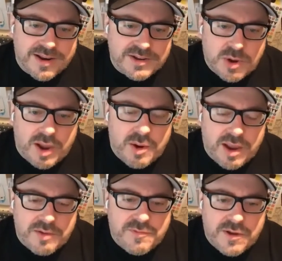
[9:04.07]
so
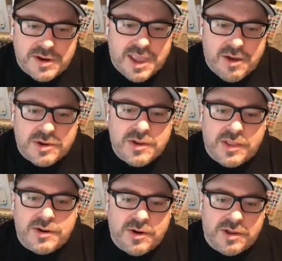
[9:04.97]
I found a
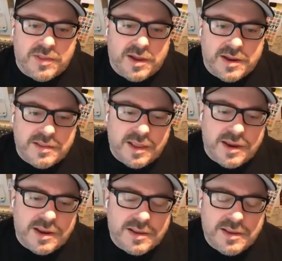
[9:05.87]
calculator online,
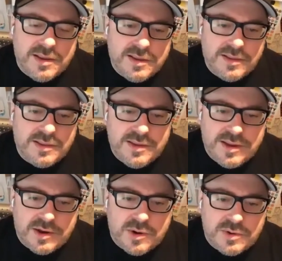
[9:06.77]
like,
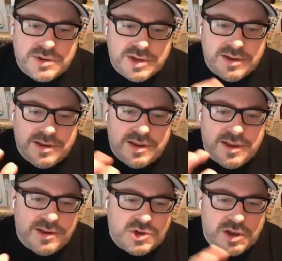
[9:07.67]
to
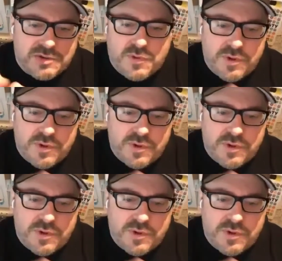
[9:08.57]
adjust for